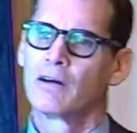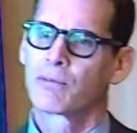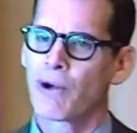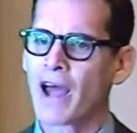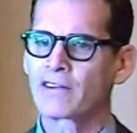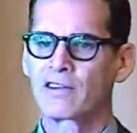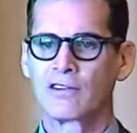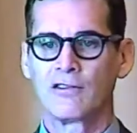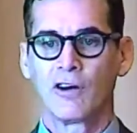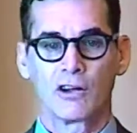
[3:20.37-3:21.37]
practice
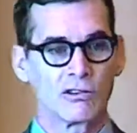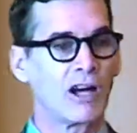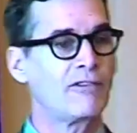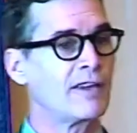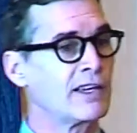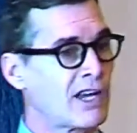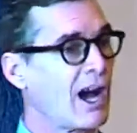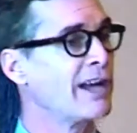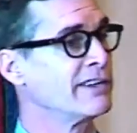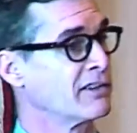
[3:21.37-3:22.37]
of loving
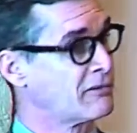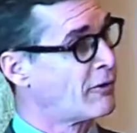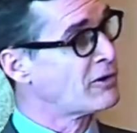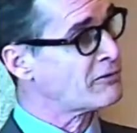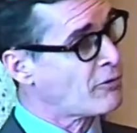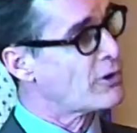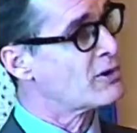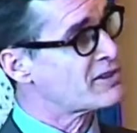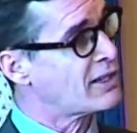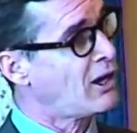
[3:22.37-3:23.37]
kindness, first for
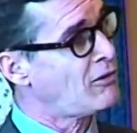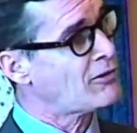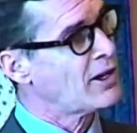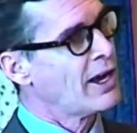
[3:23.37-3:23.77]
yourself,